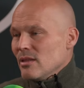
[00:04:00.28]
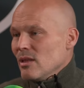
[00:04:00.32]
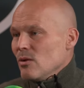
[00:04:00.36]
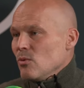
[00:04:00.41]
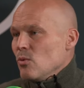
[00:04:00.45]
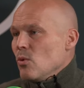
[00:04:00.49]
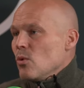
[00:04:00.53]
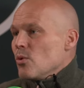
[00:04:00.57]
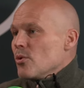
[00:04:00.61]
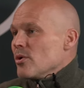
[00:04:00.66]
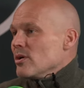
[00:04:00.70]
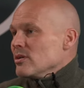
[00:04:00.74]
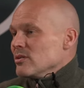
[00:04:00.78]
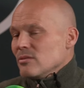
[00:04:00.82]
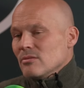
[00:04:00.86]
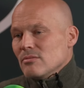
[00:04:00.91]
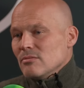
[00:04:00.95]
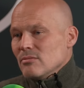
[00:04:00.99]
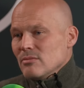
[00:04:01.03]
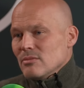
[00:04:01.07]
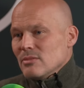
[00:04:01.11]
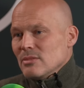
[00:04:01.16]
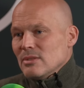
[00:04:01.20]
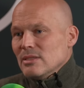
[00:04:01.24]
they wore us
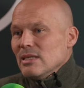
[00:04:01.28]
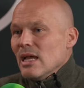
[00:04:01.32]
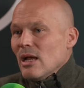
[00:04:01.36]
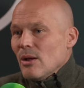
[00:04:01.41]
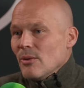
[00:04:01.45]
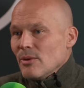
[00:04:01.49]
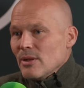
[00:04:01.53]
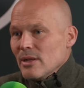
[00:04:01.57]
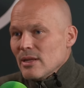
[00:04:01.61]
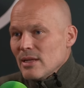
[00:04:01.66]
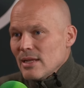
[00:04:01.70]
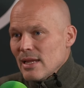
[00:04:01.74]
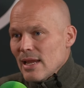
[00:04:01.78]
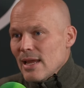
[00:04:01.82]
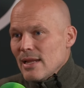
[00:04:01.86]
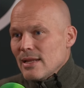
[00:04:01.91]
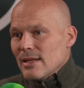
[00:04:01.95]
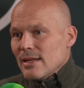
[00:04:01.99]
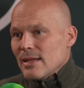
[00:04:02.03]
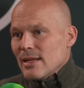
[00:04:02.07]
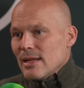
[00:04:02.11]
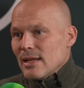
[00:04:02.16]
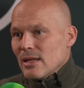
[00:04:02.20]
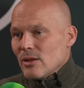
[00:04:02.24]
down in the
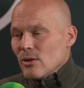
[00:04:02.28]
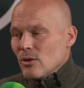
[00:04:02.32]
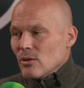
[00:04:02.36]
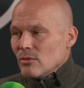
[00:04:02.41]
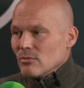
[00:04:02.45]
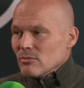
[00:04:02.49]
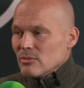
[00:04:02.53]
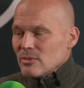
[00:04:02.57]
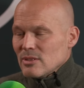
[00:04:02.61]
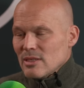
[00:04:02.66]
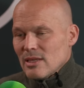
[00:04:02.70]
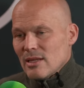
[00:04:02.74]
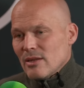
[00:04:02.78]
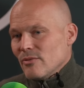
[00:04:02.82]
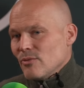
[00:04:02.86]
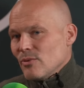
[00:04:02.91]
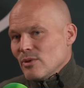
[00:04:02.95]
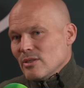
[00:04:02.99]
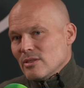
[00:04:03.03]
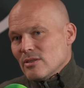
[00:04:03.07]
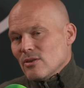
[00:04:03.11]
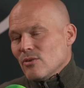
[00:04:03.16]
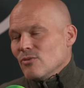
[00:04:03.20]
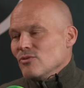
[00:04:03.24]
end, and they got then if
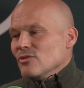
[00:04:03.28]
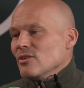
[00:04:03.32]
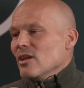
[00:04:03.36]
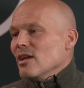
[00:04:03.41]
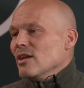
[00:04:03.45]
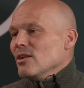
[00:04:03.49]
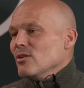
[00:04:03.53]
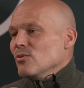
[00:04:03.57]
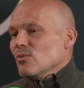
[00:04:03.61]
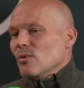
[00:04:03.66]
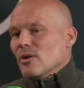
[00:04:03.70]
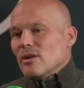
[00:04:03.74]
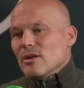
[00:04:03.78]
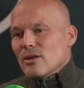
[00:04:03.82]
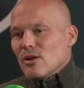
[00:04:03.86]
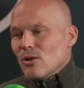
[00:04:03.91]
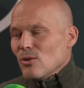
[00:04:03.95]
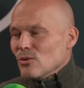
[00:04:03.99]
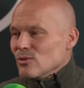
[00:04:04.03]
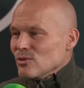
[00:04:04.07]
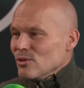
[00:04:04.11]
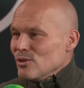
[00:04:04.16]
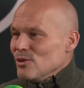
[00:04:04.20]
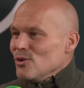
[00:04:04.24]
we offside and won a
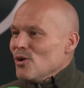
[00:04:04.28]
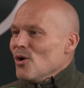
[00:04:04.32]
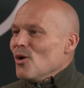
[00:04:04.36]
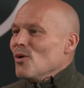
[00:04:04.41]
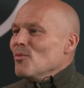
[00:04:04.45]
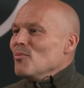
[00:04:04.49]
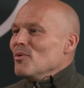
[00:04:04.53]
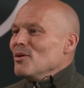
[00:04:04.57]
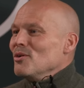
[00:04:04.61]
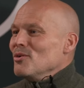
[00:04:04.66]
goal, so not.